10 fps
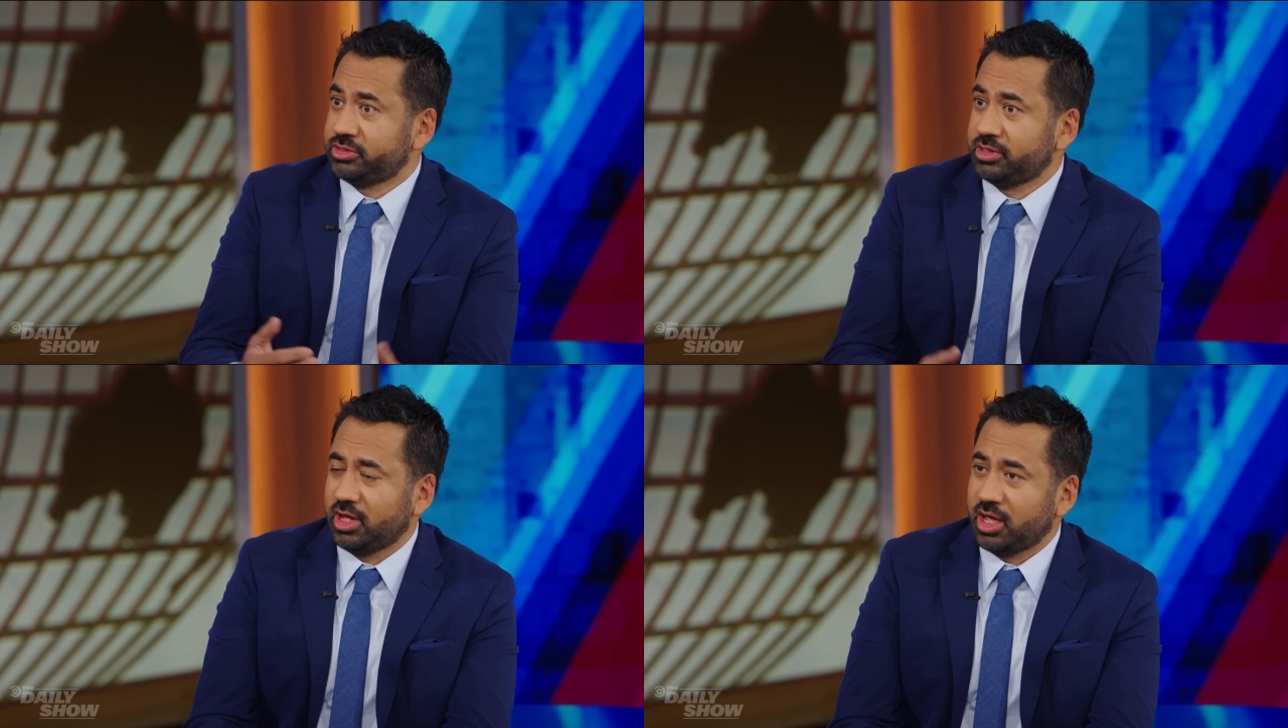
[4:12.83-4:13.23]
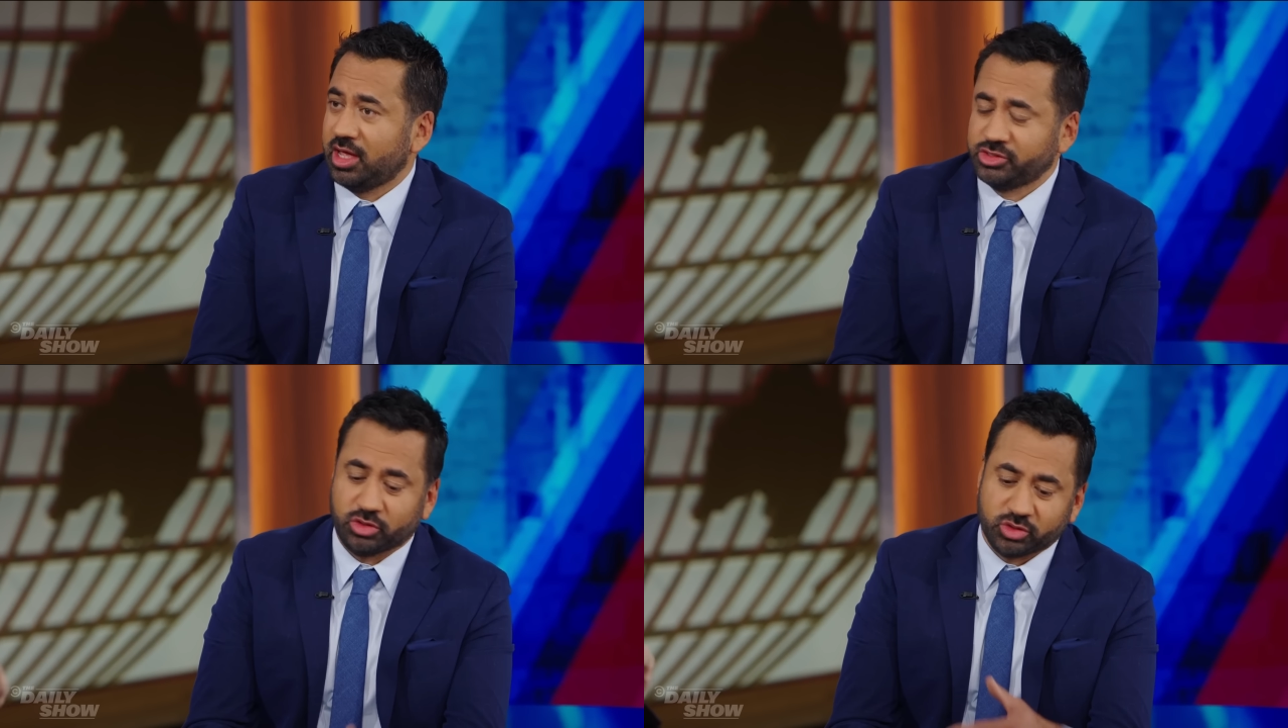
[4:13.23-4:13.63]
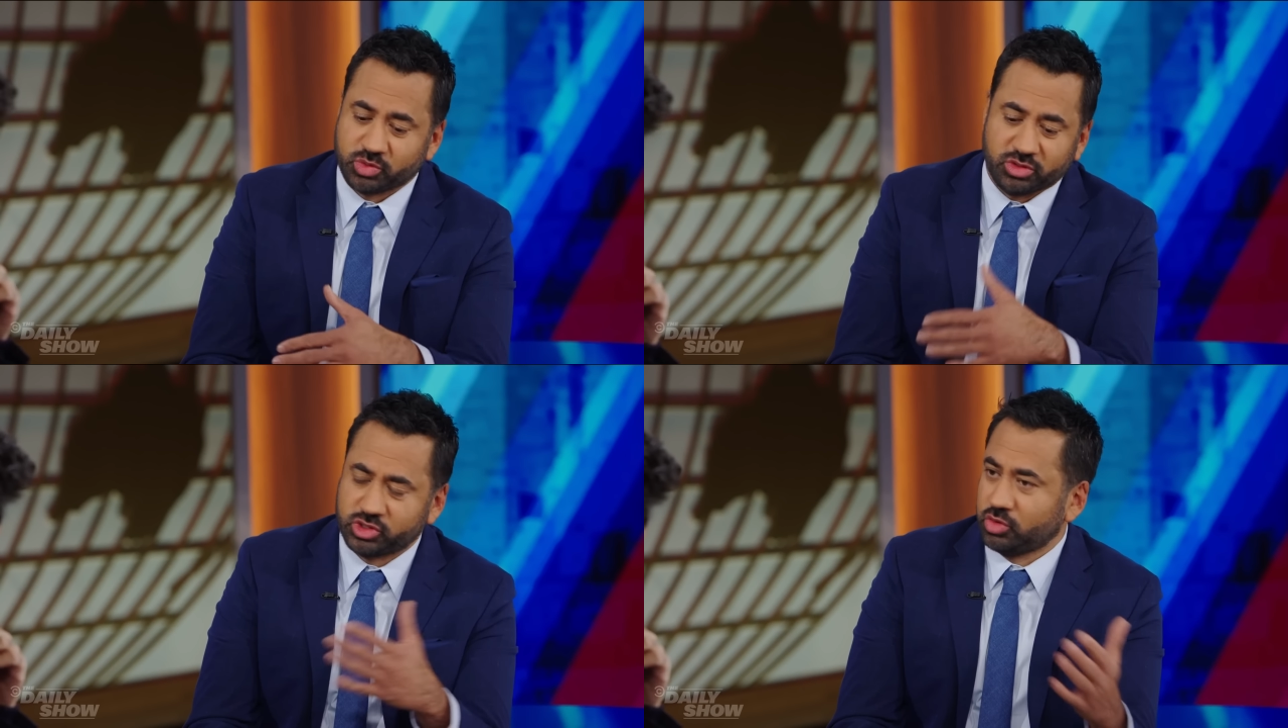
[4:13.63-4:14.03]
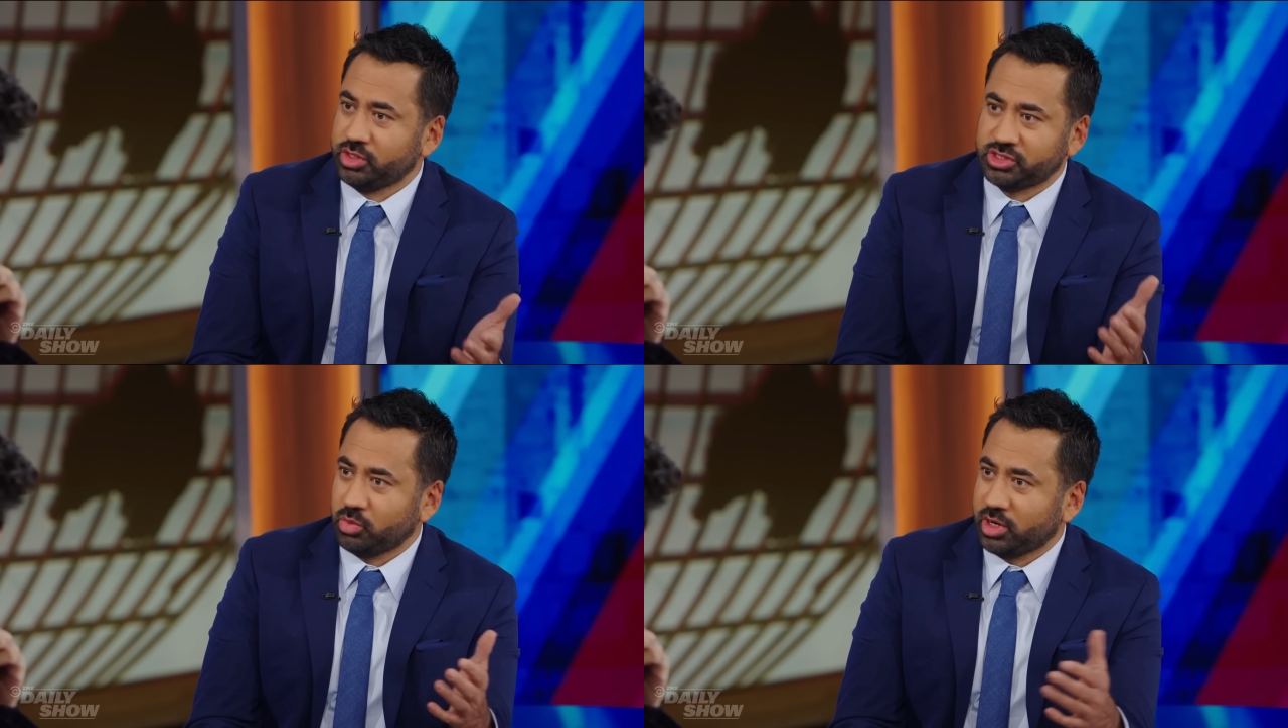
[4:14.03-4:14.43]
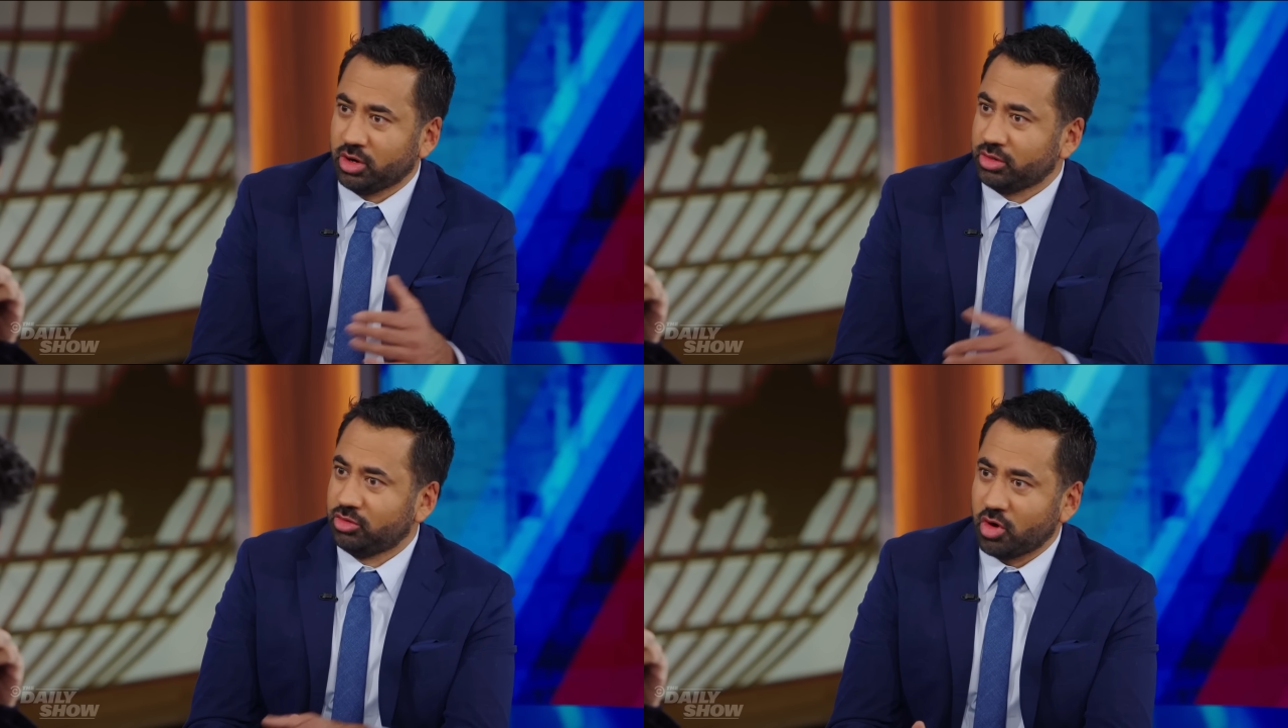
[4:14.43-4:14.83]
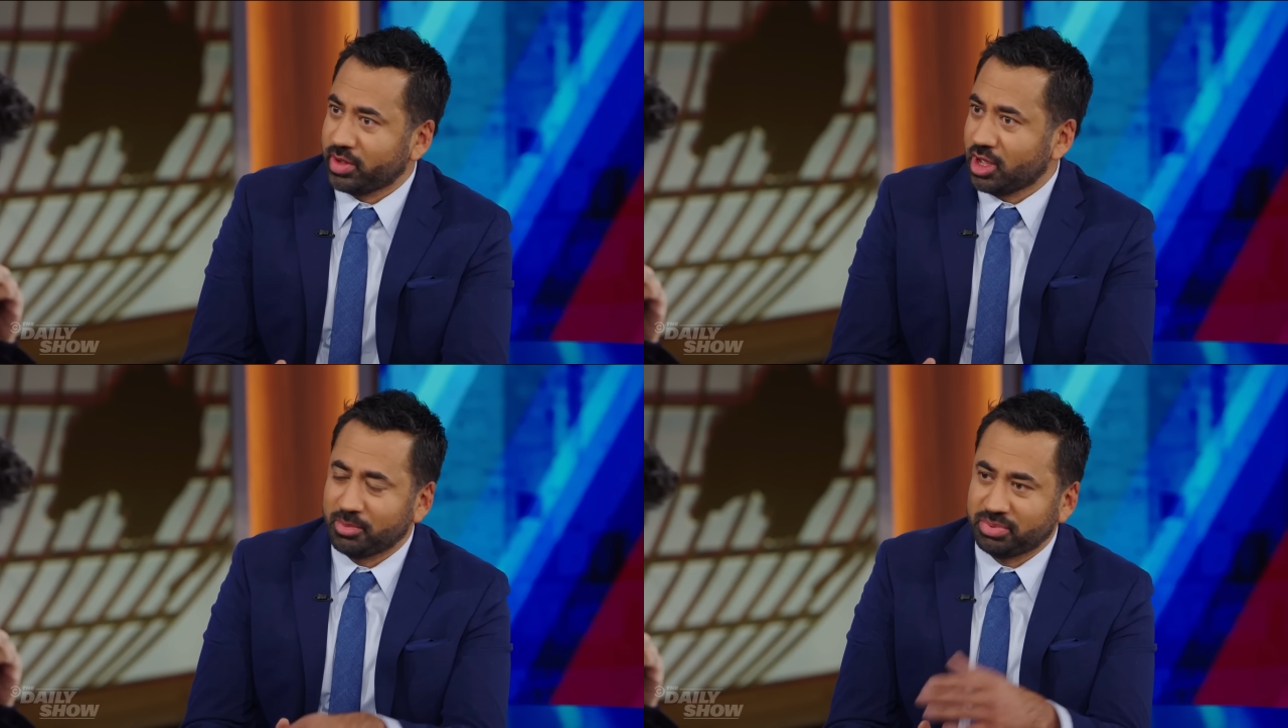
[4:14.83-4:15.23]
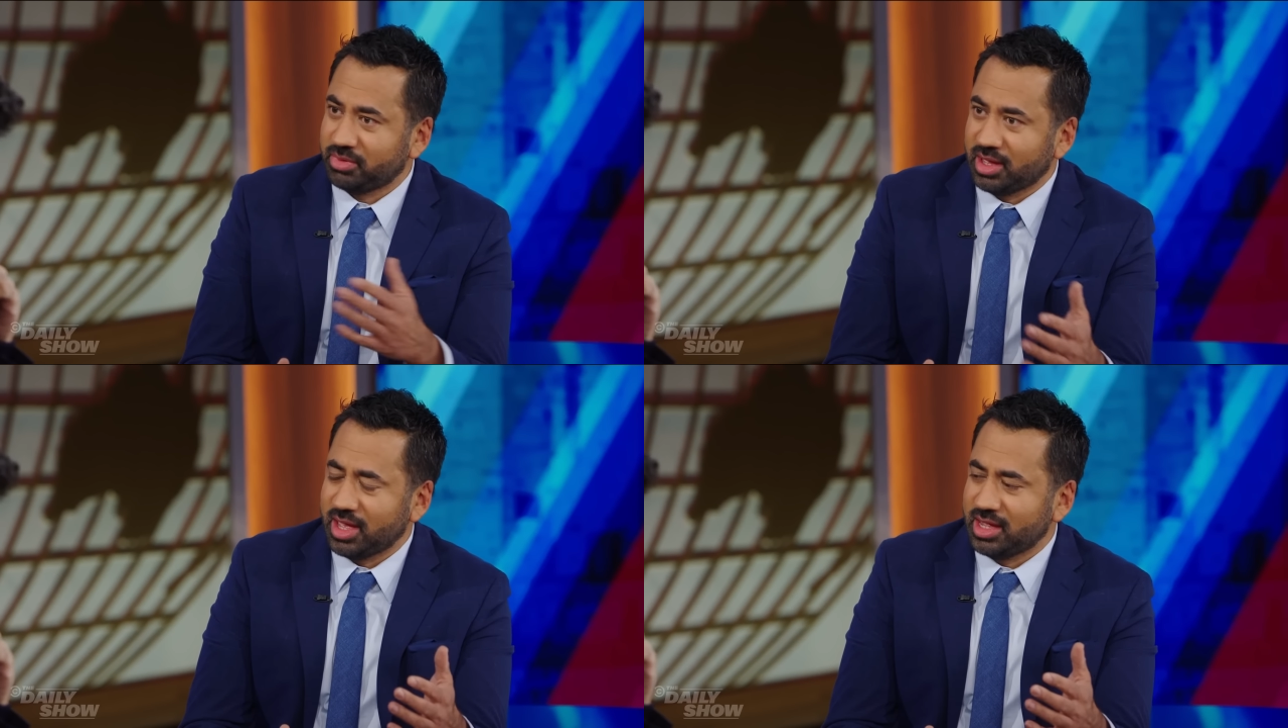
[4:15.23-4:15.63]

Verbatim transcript: Yeah. Uh, and so those were the stories that we heard growing up a,